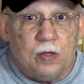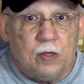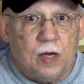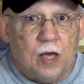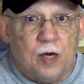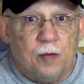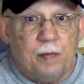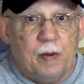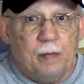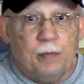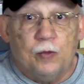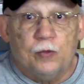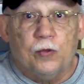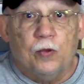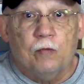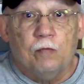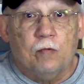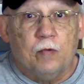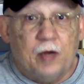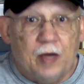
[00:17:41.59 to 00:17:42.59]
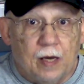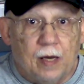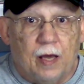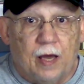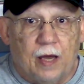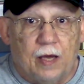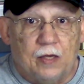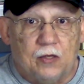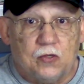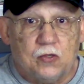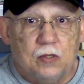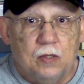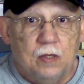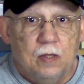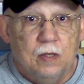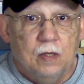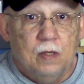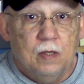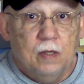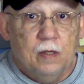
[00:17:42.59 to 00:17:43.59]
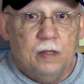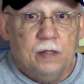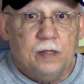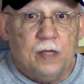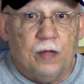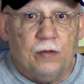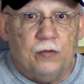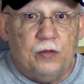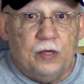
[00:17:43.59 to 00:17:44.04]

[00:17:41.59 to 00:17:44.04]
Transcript: A lot of people don't realize that